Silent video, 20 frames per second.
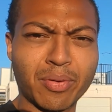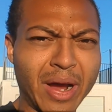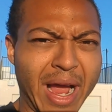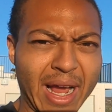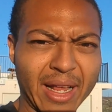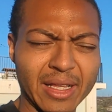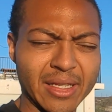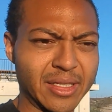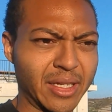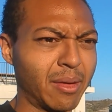
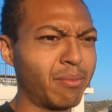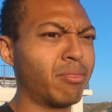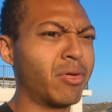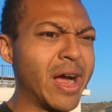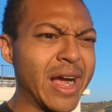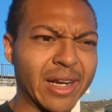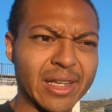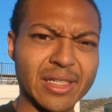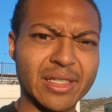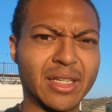practicing,
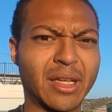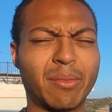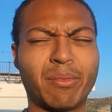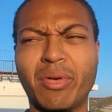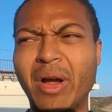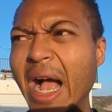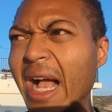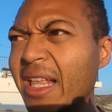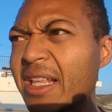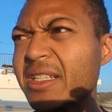practicing,
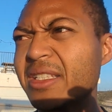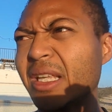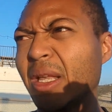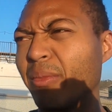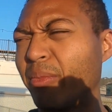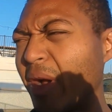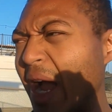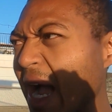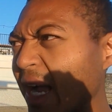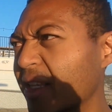practicing,
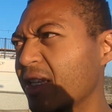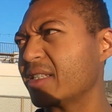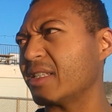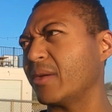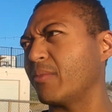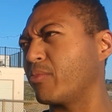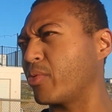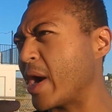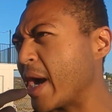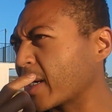
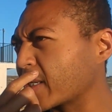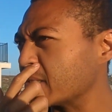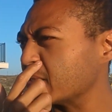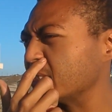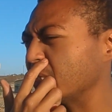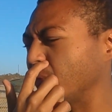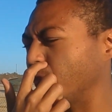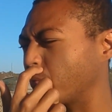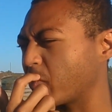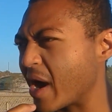practicing,
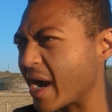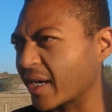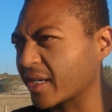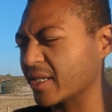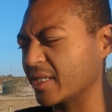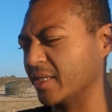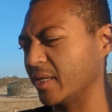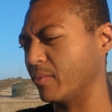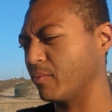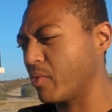practicing,
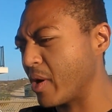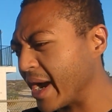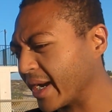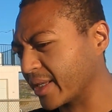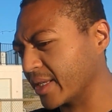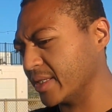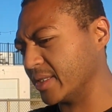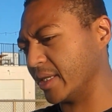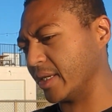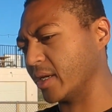practicing,
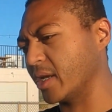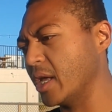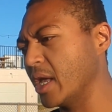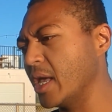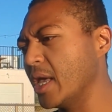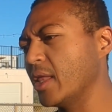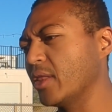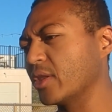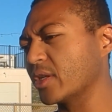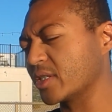practicing.
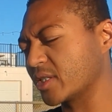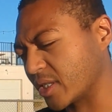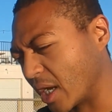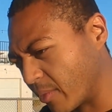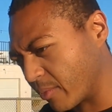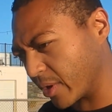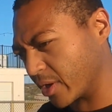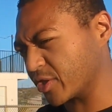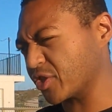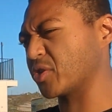The
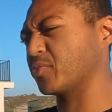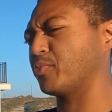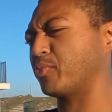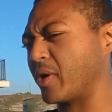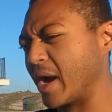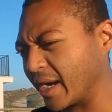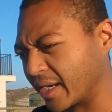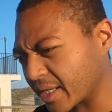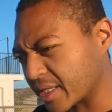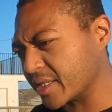summer, just
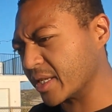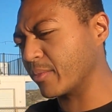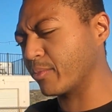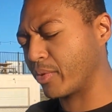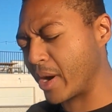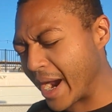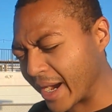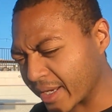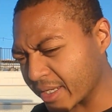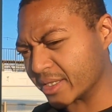practicing,
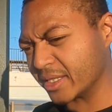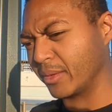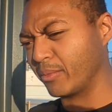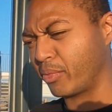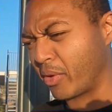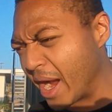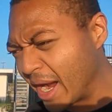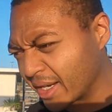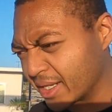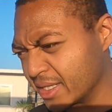practicing,
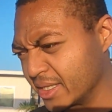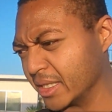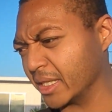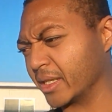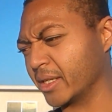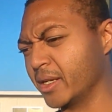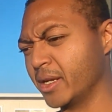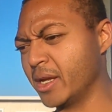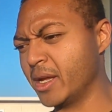practicing.